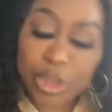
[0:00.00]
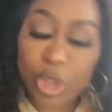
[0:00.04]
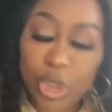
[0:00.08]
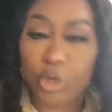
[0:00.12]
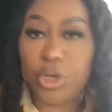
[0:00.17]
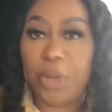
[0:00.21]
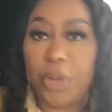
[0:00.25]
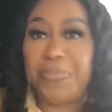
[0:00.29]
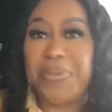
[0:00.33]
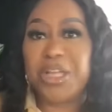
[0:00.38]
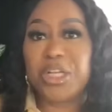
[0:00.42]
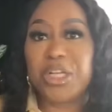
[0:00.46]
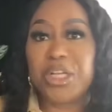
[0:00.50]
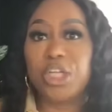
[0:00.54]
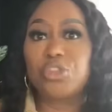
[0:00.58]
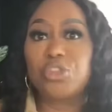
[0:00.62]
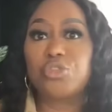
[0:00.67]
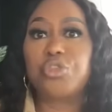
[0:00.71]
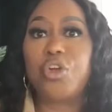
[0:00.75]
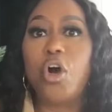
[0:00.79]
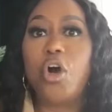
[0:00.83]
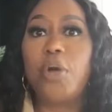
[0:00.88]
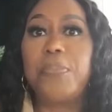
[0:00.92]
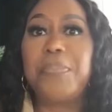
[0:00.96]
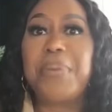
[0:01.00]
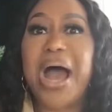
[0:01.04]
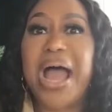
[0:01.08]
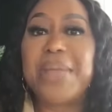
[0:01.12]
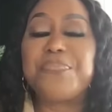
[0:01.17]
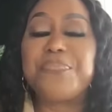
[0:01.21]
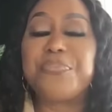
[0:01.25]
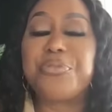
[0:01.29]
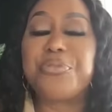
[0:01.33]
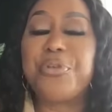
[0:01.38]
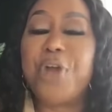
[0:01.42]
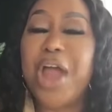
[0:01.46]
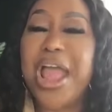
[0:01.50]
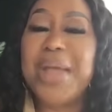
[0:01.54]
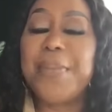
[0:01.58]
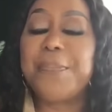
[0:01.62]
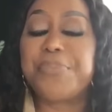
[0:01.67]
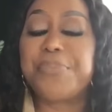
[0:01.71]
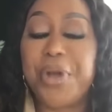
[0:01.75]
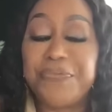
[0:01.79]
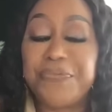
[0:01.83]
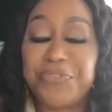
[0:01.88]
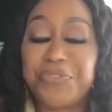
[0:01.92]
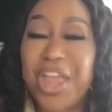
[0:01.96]
going to be controlled by
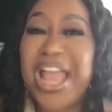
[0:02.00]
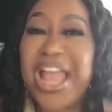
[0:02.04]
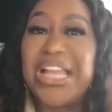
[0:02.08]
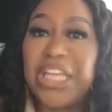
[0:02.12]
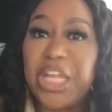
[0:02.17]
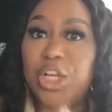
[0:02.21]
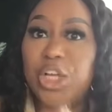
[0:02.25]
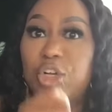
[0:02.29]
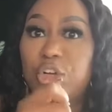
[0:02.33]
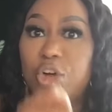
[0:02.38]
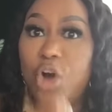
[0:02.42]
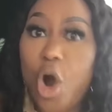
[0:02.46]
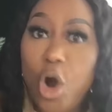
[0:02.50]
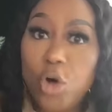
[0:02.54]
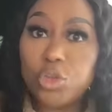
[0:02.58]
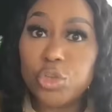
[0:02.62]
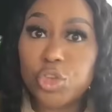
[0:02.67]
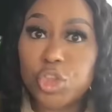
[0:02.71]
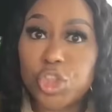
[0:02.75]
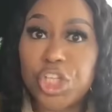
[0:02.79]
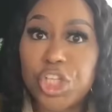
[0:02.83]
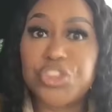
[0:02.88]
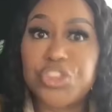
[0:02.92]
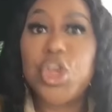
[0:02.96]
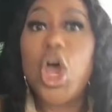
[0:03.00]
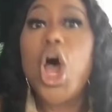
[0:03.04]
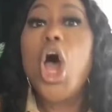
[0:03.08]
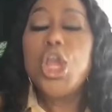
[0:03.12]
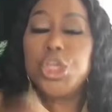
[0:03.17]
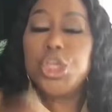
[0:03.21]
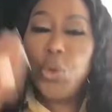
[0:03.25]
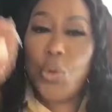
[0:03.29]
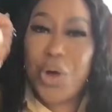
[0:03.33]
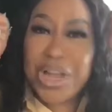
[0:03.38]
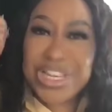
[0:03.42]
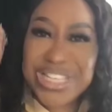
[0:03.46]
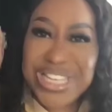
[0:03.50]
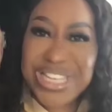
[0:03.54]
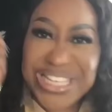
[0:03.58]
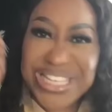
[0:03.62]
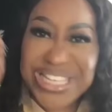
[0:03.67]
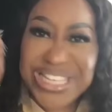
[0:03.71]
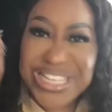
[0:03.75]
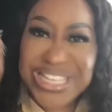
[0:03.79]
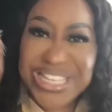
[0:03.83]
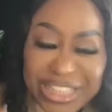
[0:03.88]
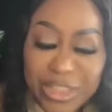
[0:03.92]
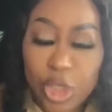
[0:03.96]
prevailing cultures. You are
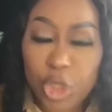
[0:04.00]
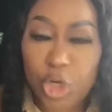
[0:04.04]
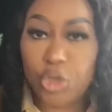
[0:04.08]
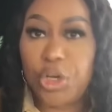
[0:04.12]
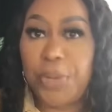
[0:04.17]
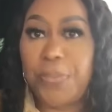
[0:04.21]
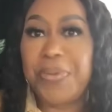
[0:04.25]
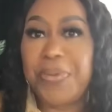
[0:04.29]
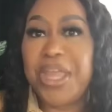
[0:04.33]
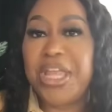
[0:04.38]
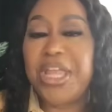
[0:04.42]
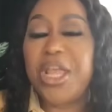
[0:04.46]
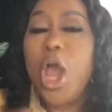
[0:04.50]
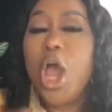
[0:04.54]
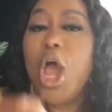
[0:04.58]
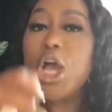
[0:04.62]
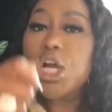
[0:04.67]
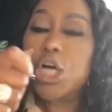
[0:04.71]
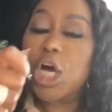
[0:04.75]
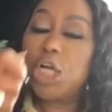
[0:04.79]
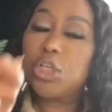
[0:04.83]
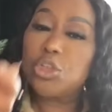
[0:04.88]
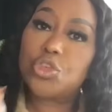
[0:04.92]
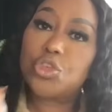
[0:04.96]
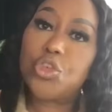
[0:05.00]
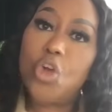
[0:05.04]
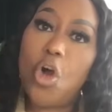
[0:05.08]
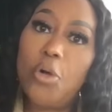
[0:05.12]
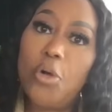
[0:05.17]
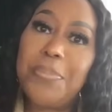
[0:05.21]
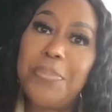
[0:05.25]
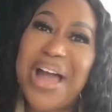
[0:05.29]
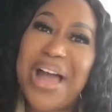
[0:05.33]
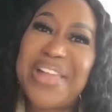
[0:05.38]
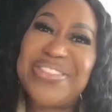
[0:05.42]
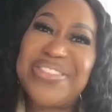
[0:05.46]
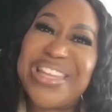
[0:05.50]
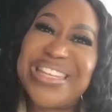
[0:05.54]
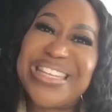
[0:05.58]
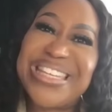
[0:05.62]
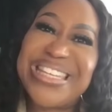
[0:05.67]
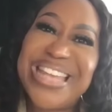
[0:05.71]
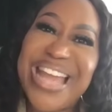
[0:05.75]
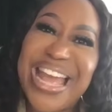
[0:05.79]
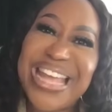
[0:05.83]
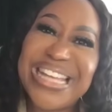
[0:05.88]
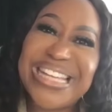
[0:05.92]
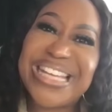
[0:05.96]
not going to be controlled by the
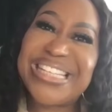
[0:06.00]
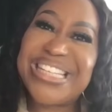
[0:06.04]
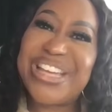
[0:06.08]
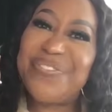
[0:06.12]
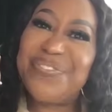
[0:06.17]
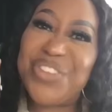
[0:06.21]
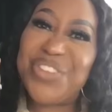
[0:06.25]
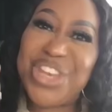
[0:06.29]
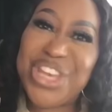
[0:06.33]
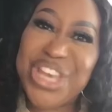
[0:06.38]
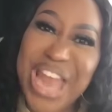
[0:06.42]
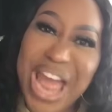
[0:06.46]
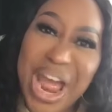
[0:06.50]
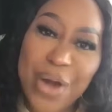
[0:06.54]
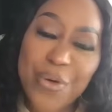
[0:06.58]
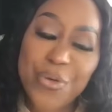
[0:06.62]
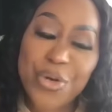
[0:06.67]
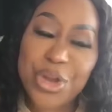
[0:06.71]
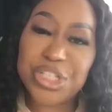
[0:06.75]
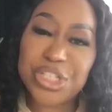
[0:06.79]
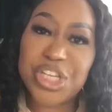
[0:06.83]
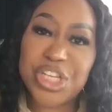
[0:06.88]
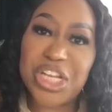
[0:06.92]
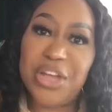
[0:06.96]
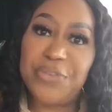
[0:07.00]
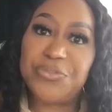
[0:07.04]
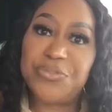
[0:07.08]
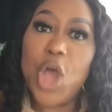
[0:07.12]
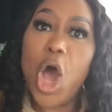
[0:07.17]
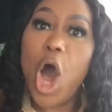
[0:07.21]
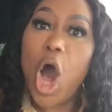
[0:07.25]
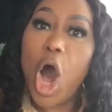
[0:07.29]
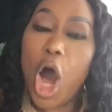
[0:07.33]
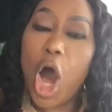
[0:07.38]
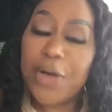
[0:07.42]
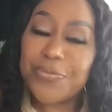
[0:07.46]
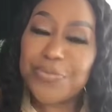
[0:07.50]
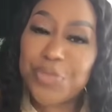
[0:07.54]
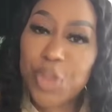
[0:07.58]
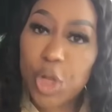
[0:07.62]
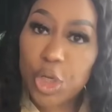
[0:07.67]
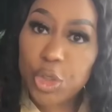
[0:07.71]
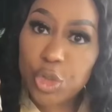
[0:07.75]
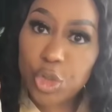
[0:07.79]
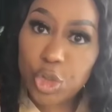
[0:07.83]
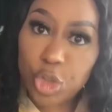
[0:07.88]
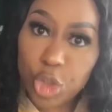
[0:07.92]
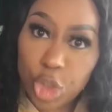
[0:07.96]
negative narratives of the
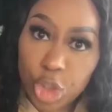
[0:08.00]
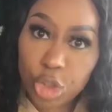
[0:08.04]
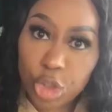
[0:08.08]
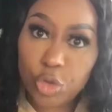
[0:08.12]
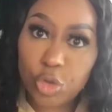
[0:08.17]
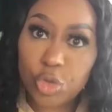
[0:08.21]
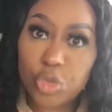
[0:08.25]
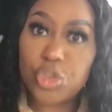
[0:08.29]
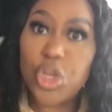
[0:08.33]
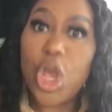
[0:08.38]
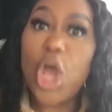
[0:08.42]
news.